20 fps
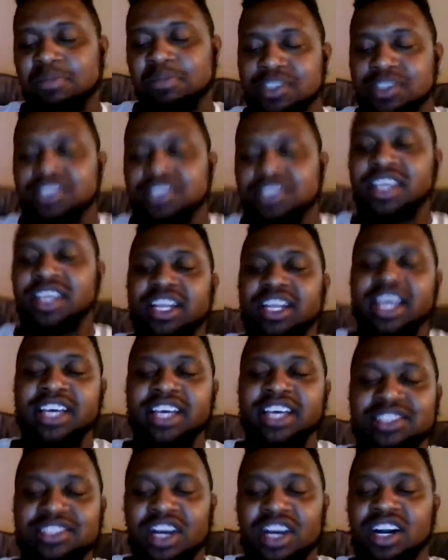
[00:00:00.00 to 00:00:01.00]

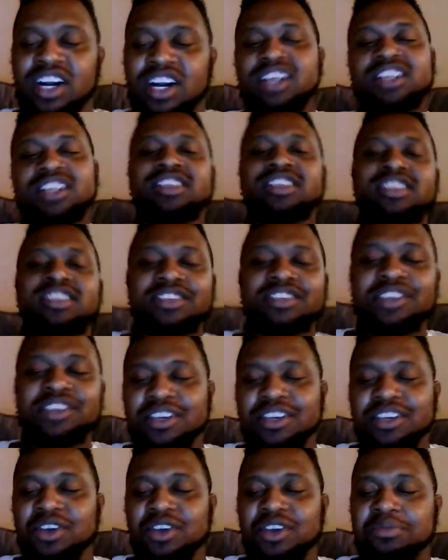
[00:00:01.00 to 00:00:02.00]
presented as ugly,
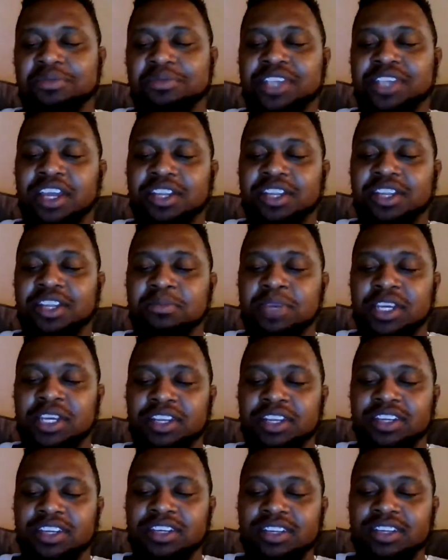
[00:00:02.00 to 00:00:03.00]
you know what I'm saying, in
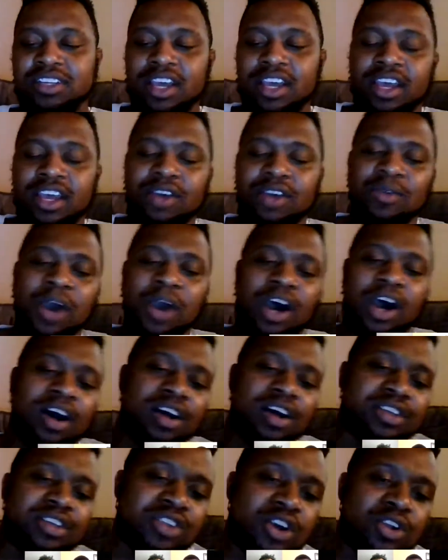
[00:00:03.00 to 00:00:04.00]
media.
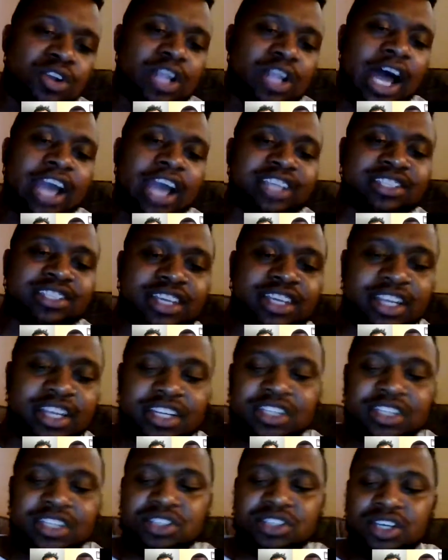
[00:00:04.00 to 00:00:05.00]
While light
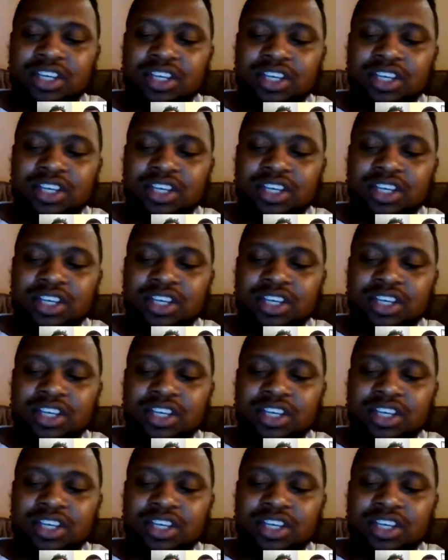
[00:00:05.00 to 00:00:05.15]
skin is